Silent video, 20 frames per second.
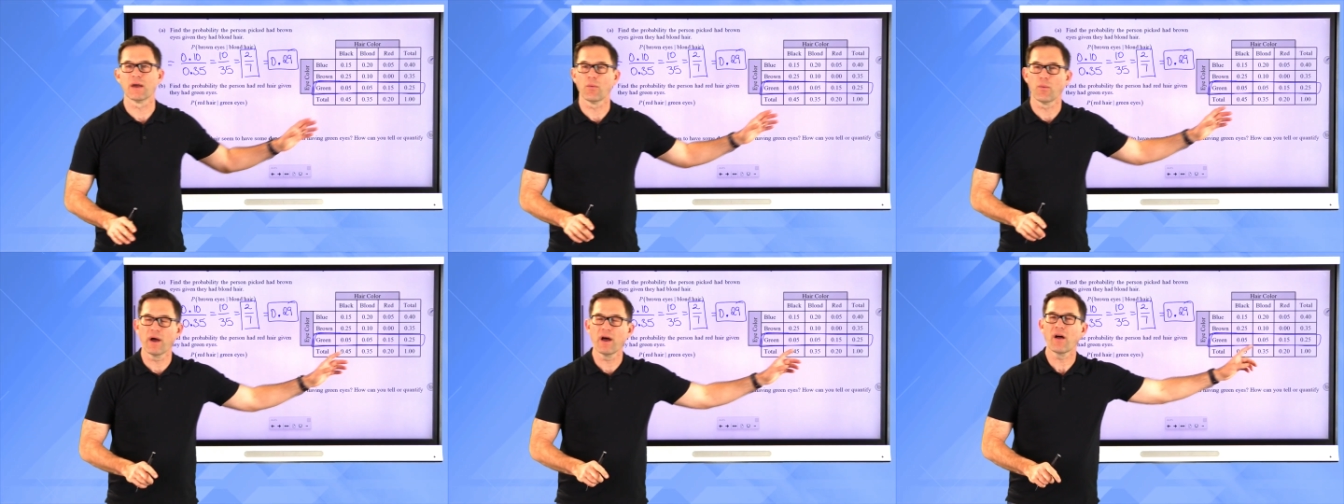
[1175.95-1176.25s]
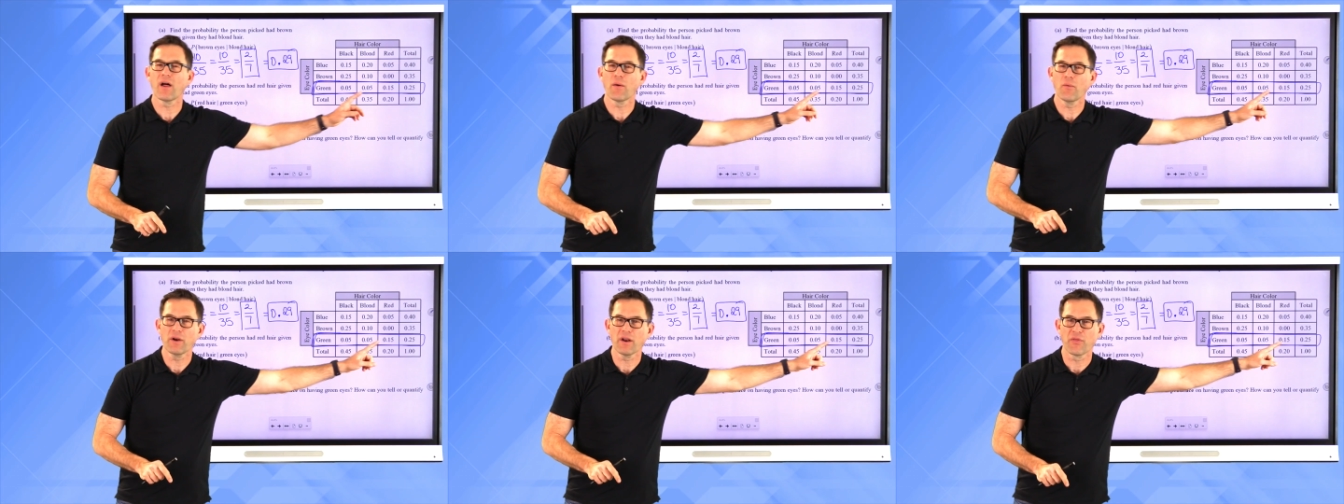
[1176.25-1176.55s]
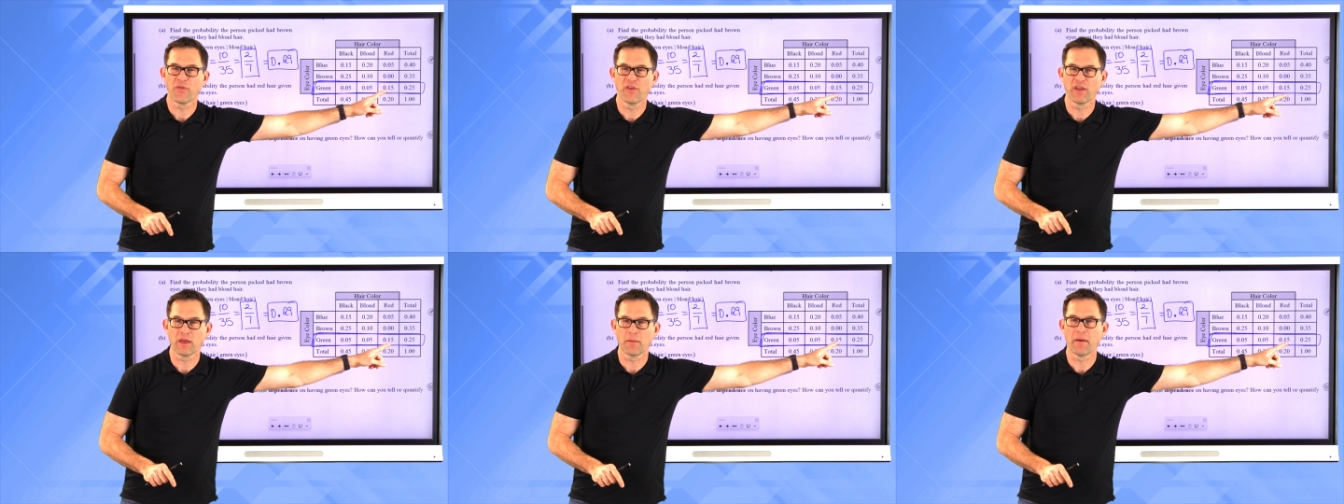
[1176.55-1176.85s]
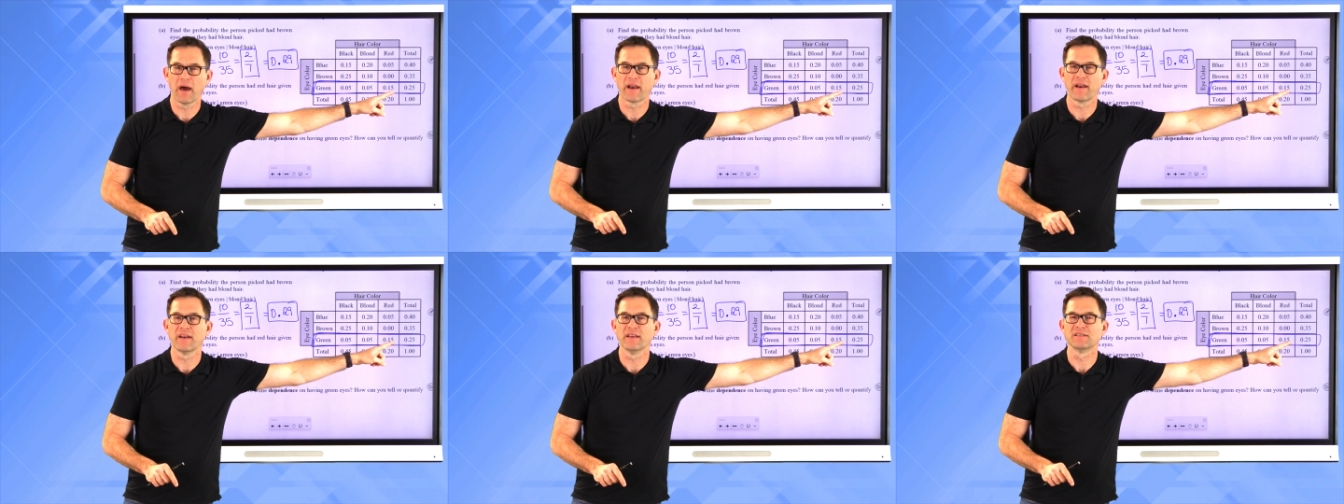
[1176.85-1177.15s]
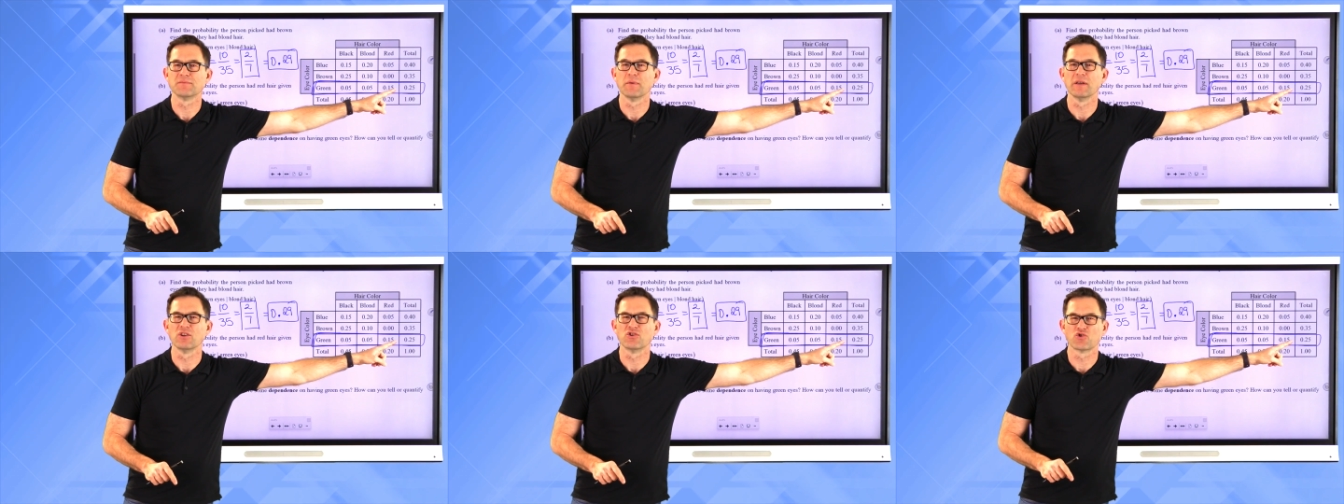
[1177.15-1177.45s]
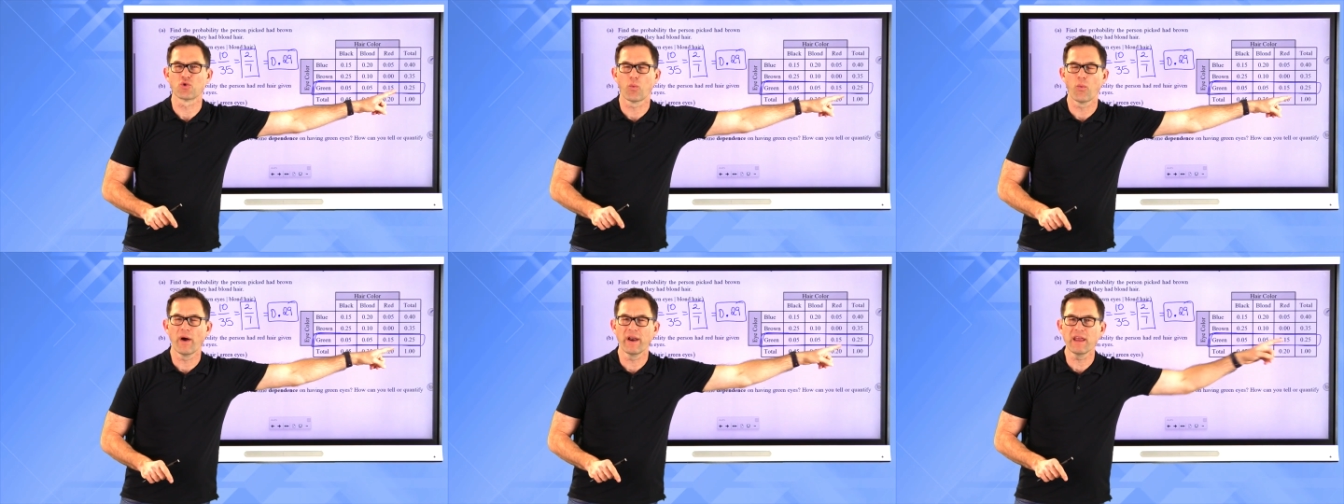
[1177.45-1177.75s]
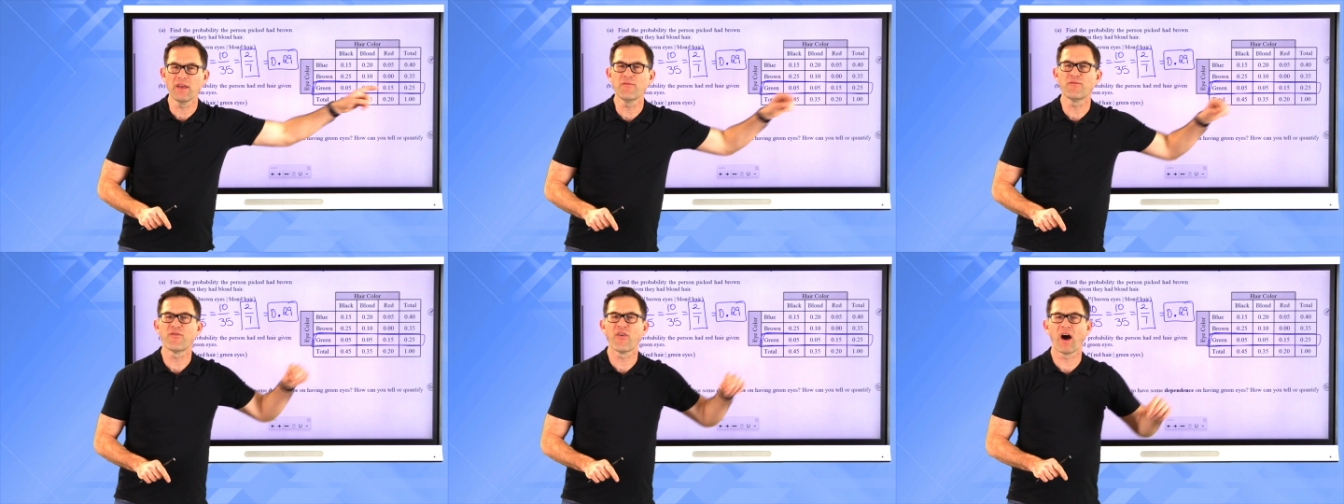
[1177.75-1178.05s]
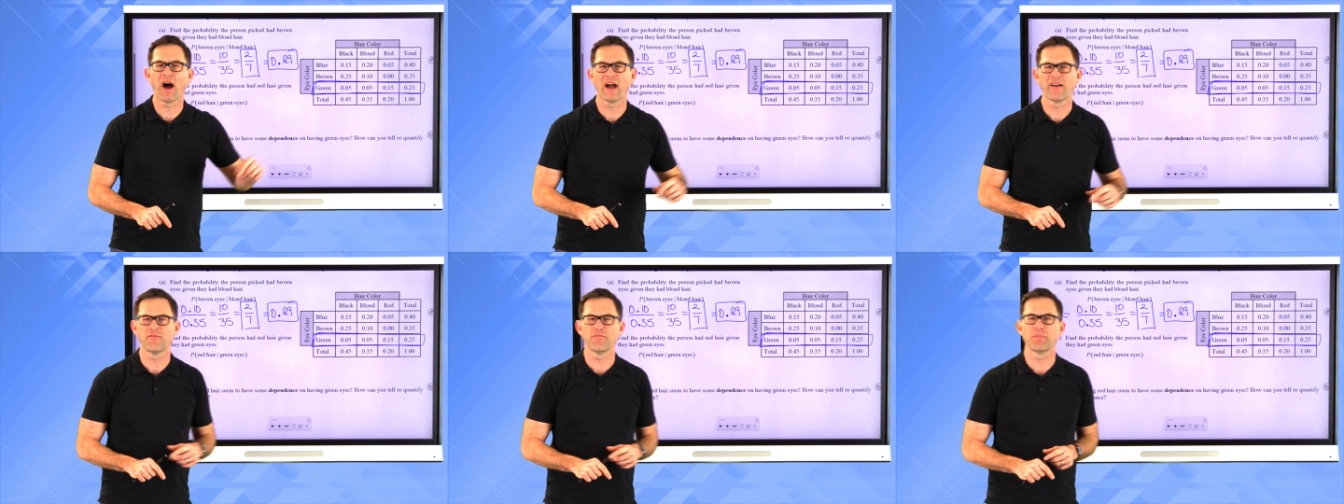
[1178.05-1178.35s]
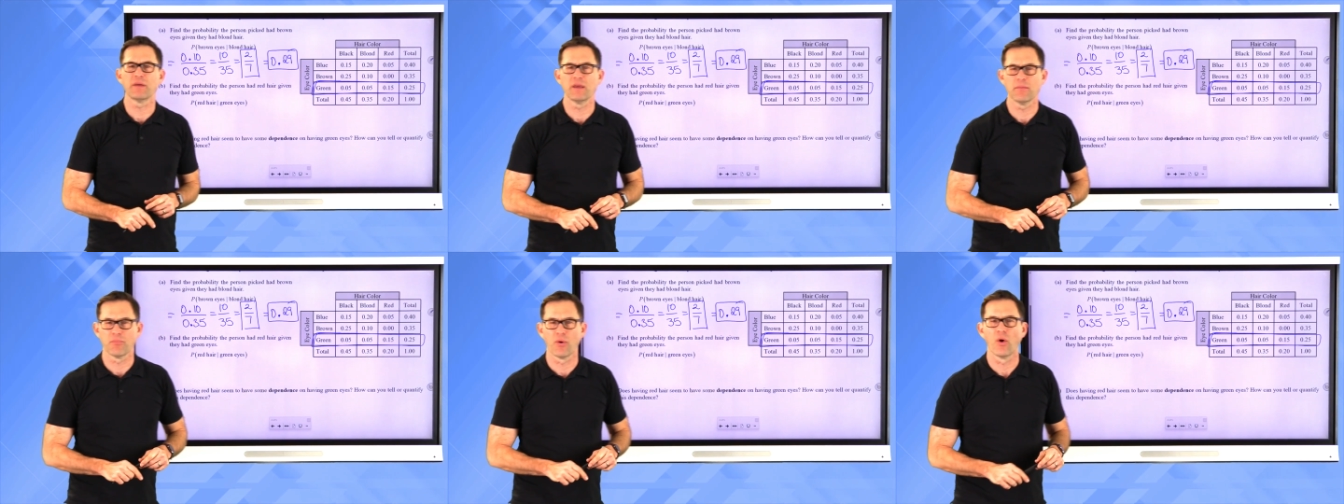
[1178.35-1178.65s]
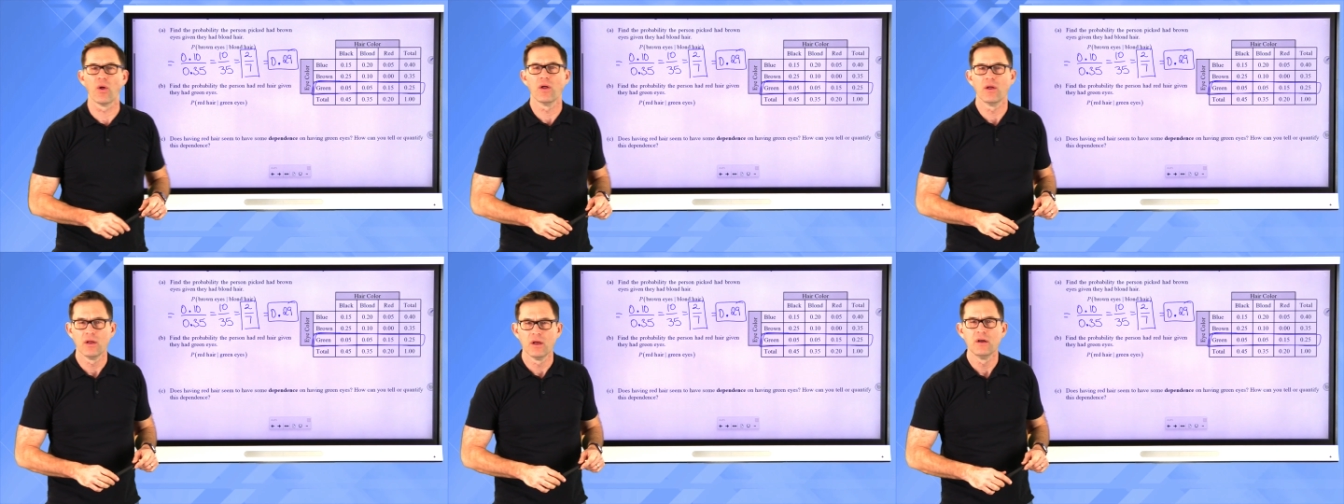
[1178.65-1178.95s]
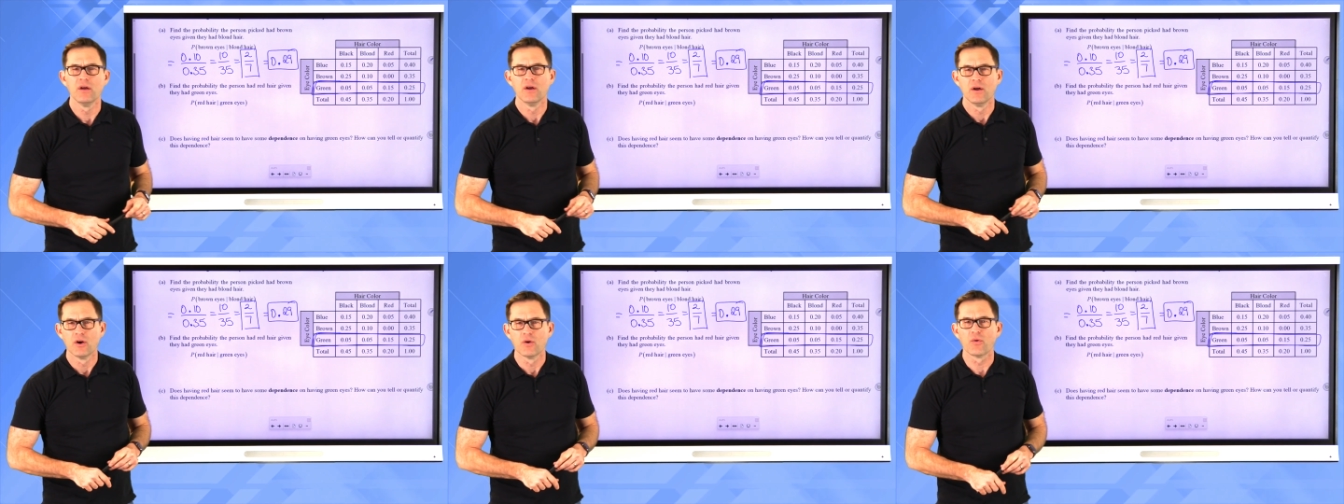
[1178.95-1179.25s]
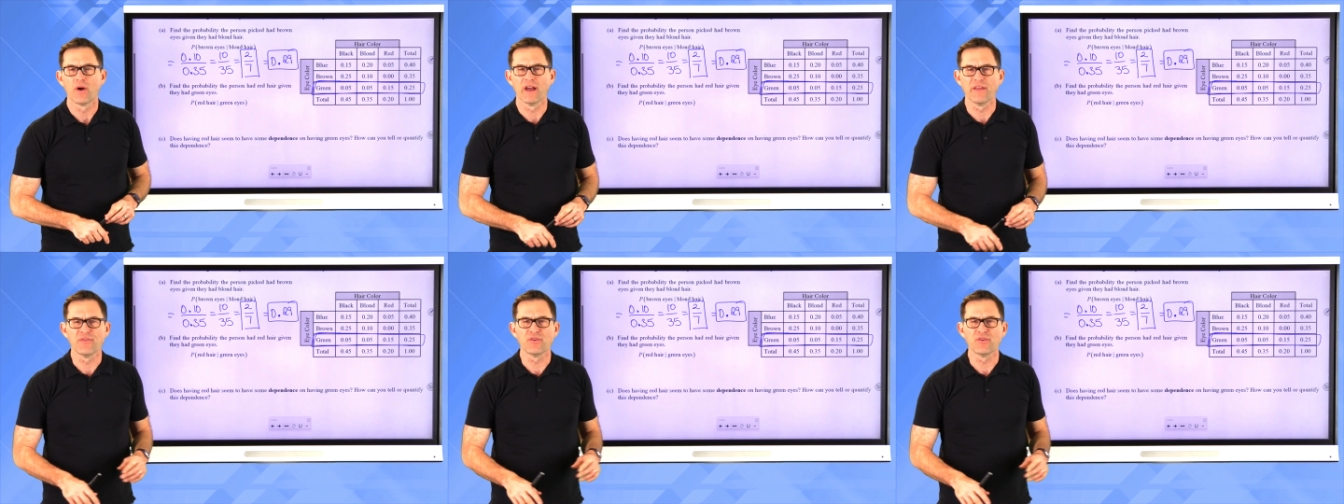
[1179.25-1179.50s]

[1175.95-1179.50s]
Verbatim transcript: well, I want to think about it as being 25 people, right?